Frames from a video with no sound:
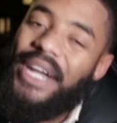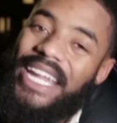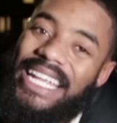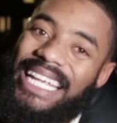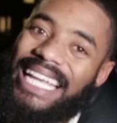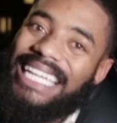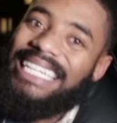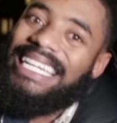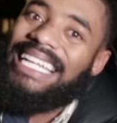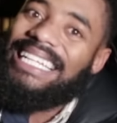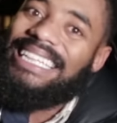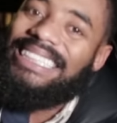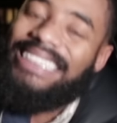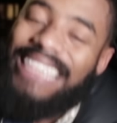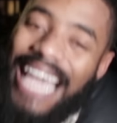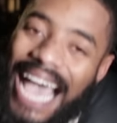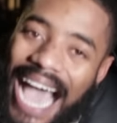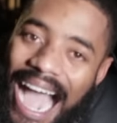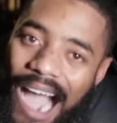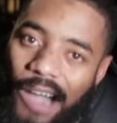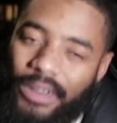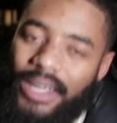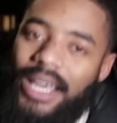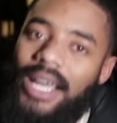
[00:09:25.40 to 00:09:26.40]
breaking it
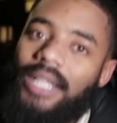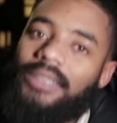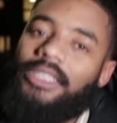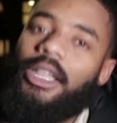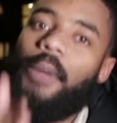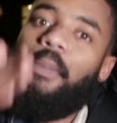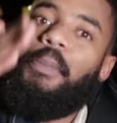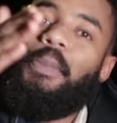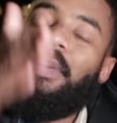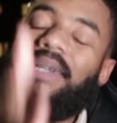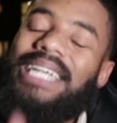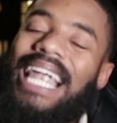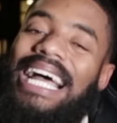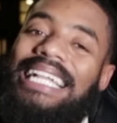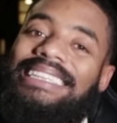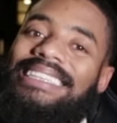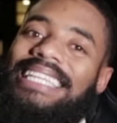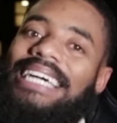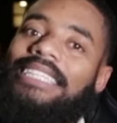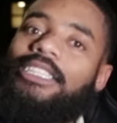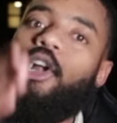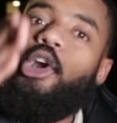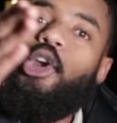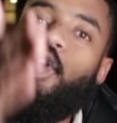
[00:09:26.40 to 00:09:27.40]
down. The plan
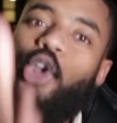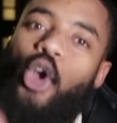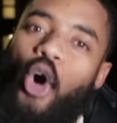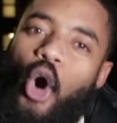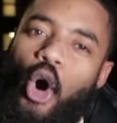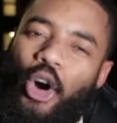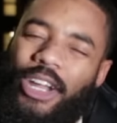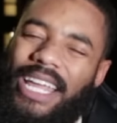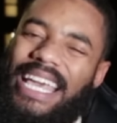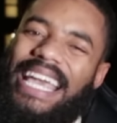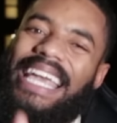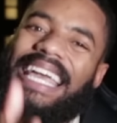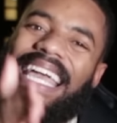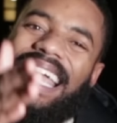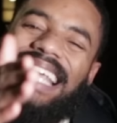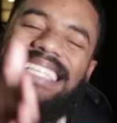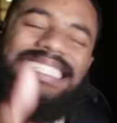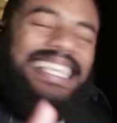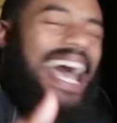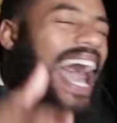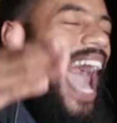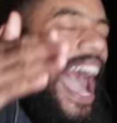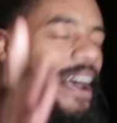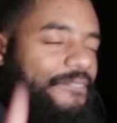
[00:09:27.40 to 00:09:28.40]
that the Lord
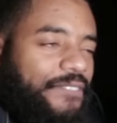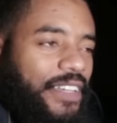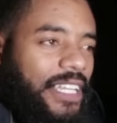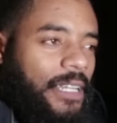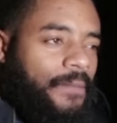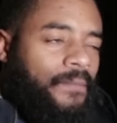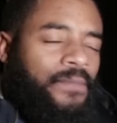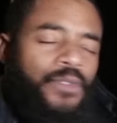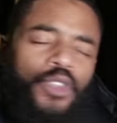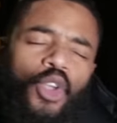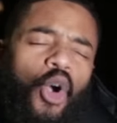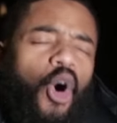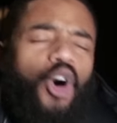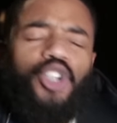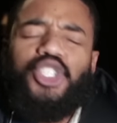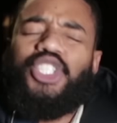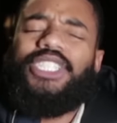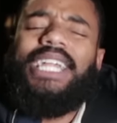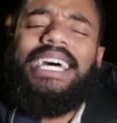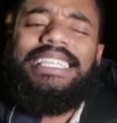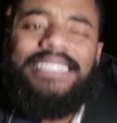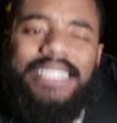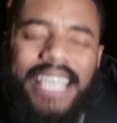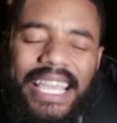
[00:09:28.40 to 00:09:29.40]
is having, or
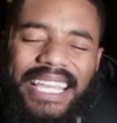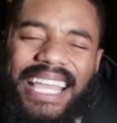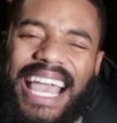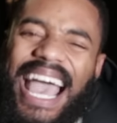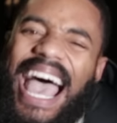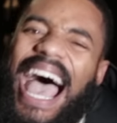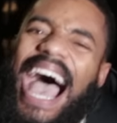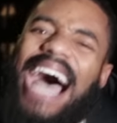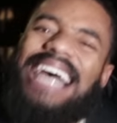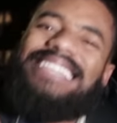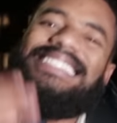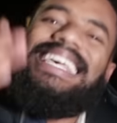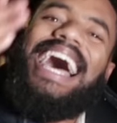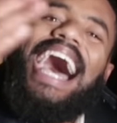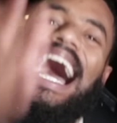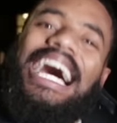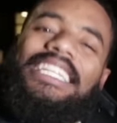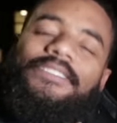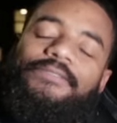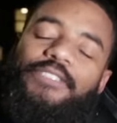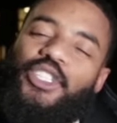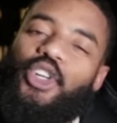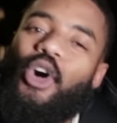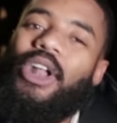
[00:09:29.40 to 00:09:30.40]
should I say, has
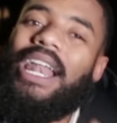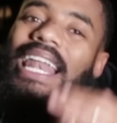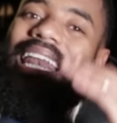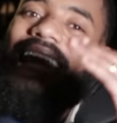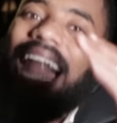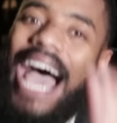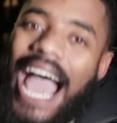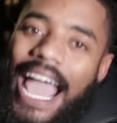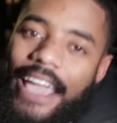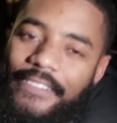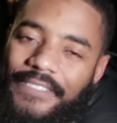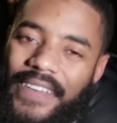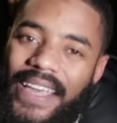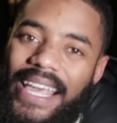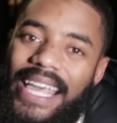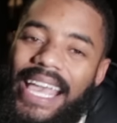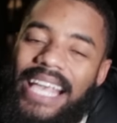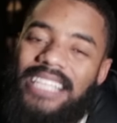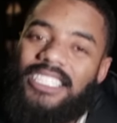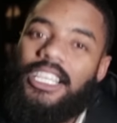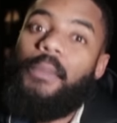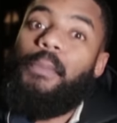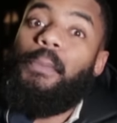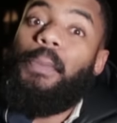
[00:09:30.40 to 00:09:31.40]
had for your life,
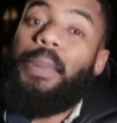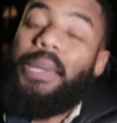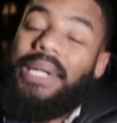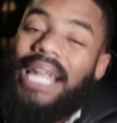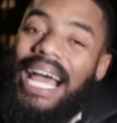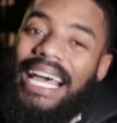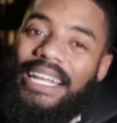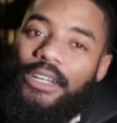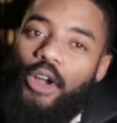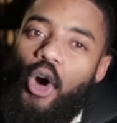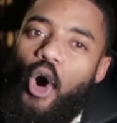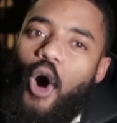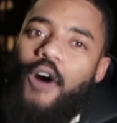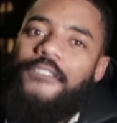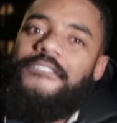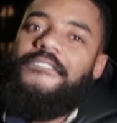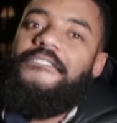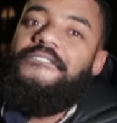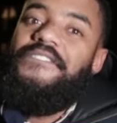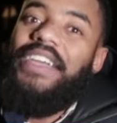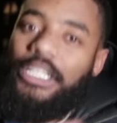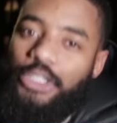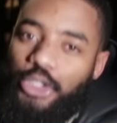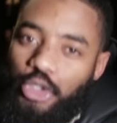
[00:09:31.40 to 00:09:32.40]
is a plan of
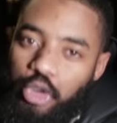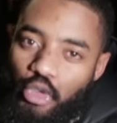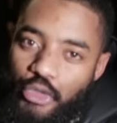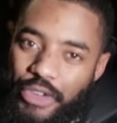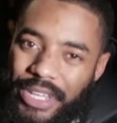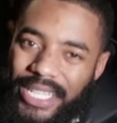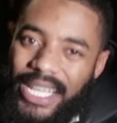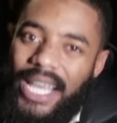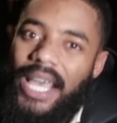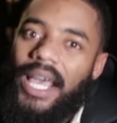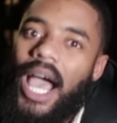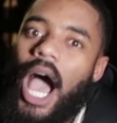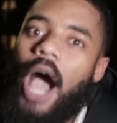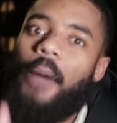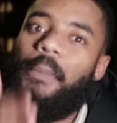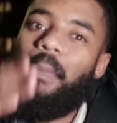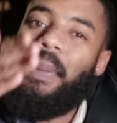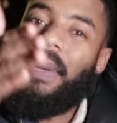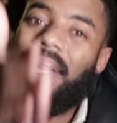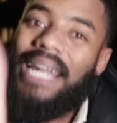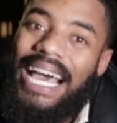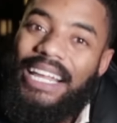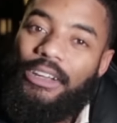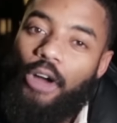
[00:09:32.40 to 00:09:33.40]
victory, a
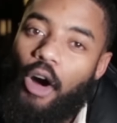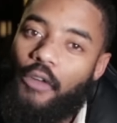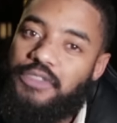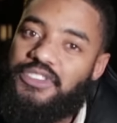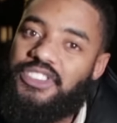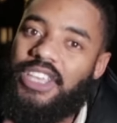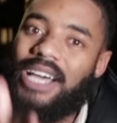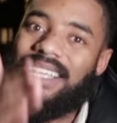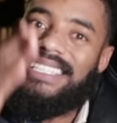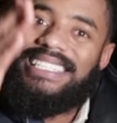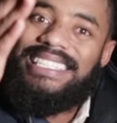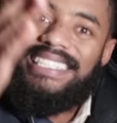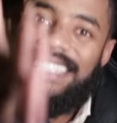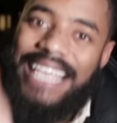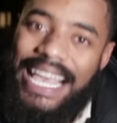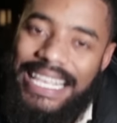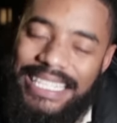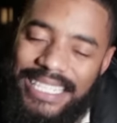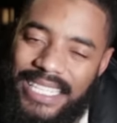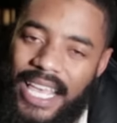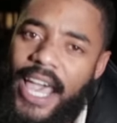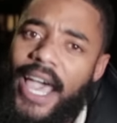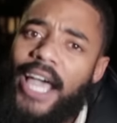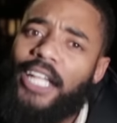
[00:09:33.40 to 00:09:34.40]
plan of
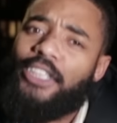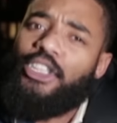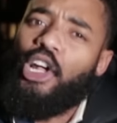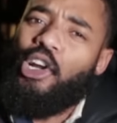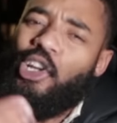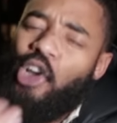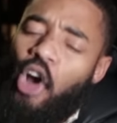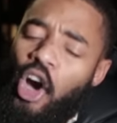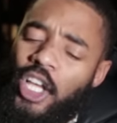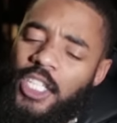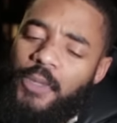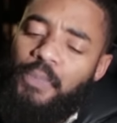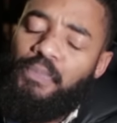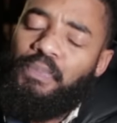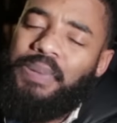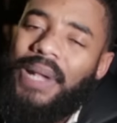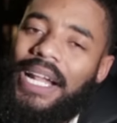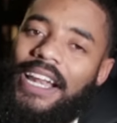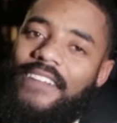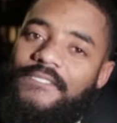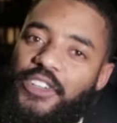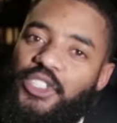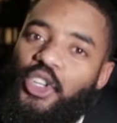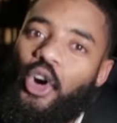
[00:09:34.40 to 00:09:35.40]
success. The Lord's
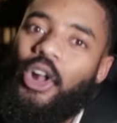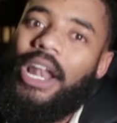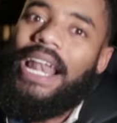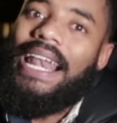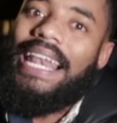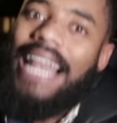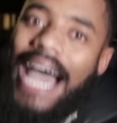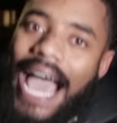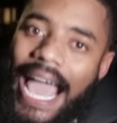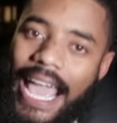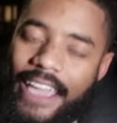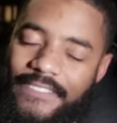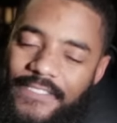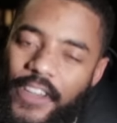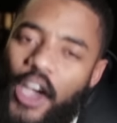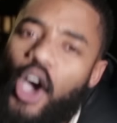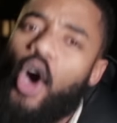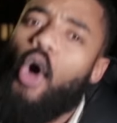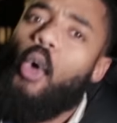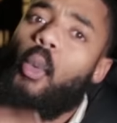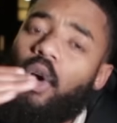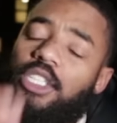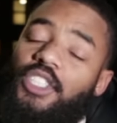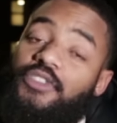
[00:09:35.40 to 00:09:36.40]
plan for your life
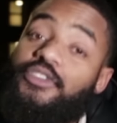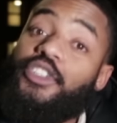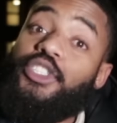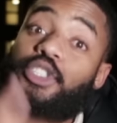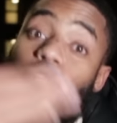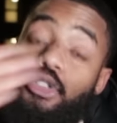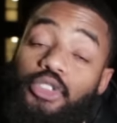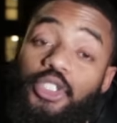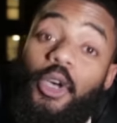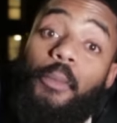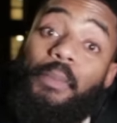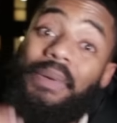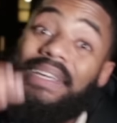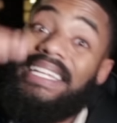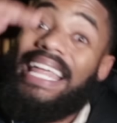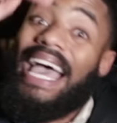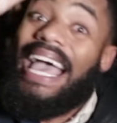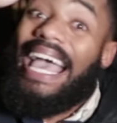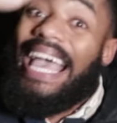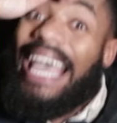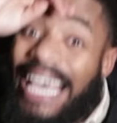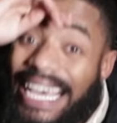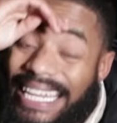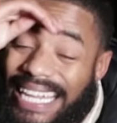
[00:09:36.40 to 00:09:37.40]
was for you to be
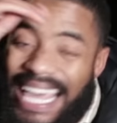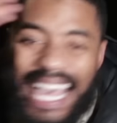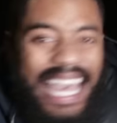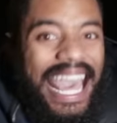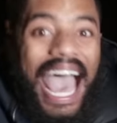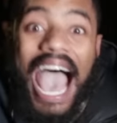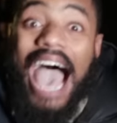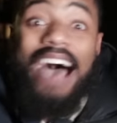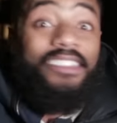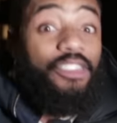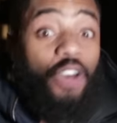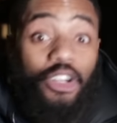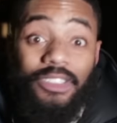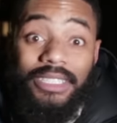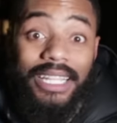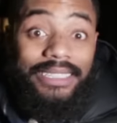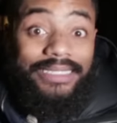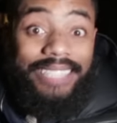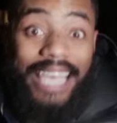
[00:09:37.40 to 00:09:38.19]
the head and not the